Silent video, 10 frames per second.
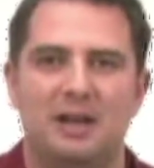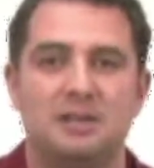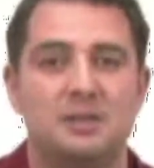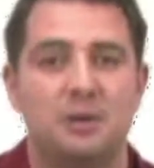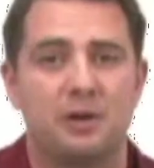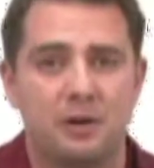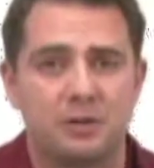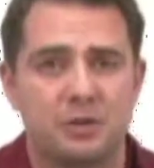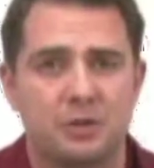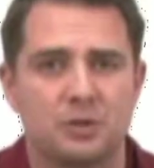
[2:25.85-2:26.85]
And so at
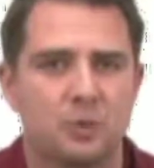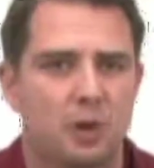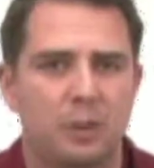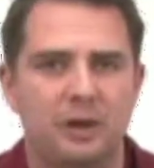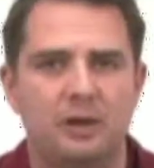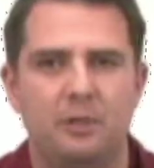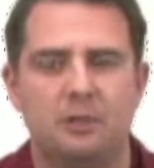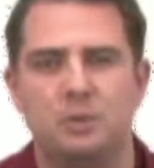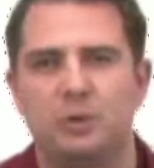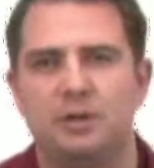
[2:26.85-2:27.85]
our church, what we do
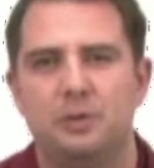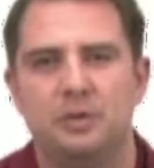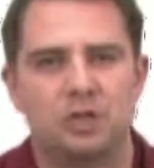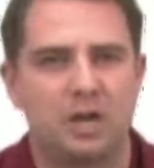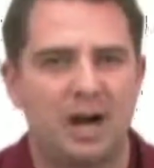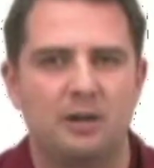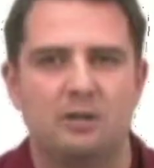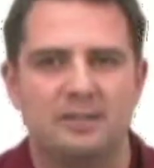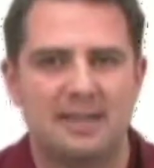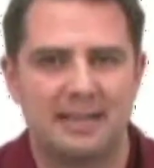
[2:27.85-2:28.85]
is we do a
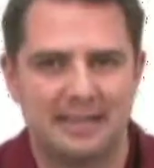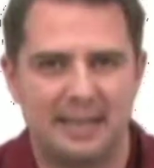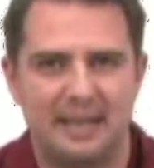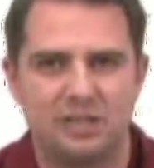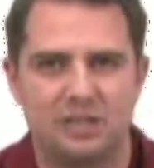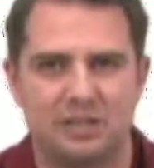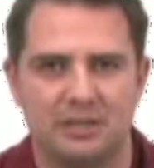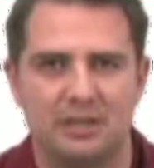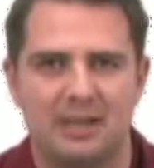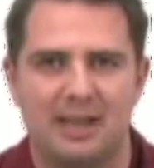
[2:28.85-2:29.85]
child dedication.